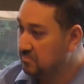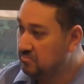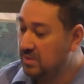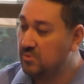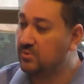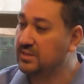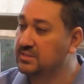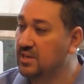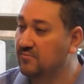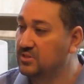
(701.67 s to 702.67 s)
Maybe we can
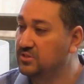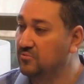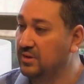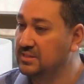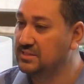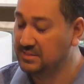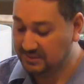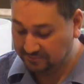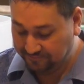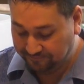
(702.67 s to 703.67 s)
salvage the rest.
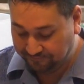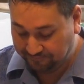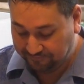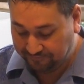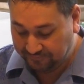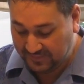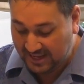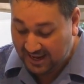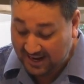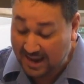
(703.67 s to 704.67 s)

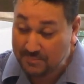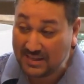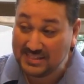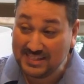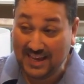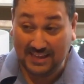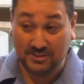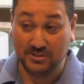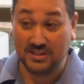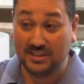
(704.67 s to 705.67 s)
And I'm not saying
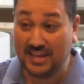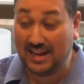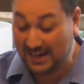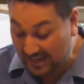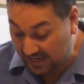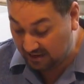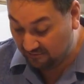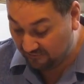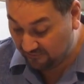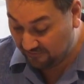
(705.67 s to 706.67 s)
to cut that
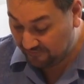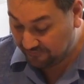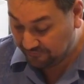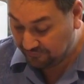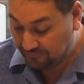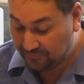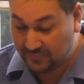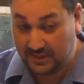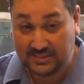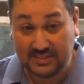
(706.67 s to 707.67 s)
leaf.
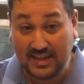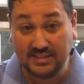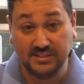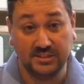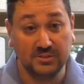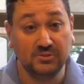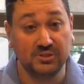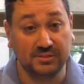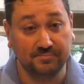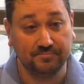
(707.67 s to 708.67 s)
It's not the solution.